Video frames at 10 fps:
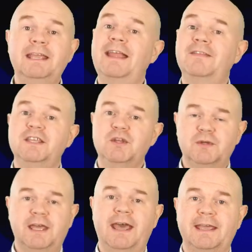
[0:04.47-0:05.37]
in the
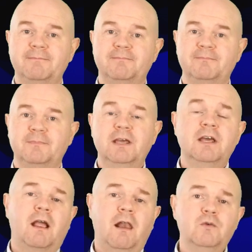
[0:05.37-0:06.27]
UK.
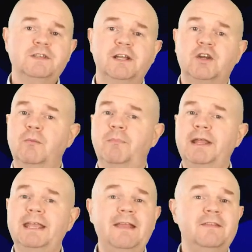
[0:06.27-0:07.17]
Closing a
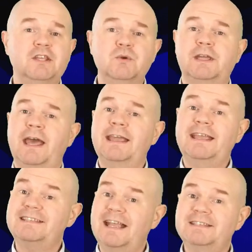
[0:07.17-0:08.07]
company in the UK
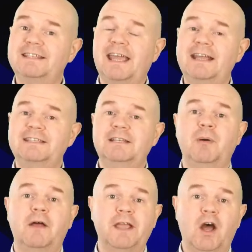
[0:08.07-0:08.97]
is instigated
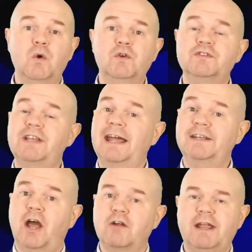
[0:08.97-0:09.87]
by the owners and
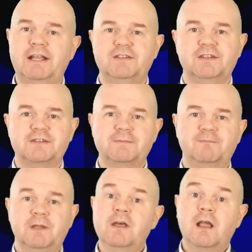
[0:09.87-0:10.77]
directors.
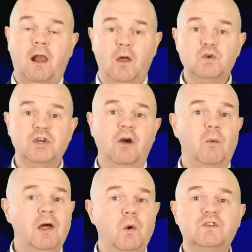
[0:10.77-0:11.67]
Closure
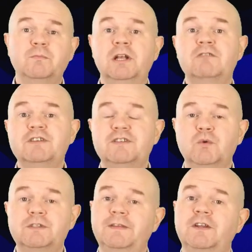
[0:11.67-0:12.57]
will ultimately
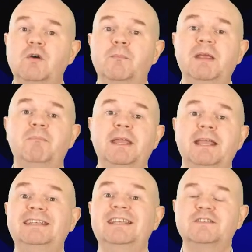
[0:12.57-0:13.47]
result in the company
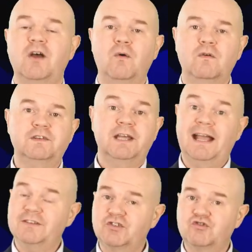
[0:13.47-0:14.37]
being dissolved
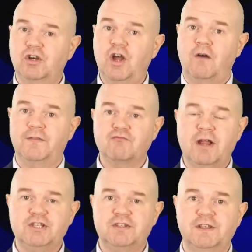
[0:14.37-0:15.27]
and struck off the
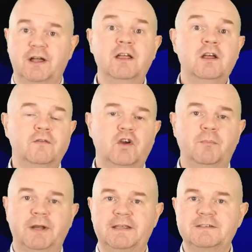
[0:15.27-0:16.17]
register of
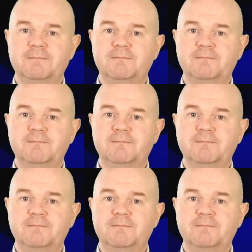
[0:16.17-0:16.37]
companies.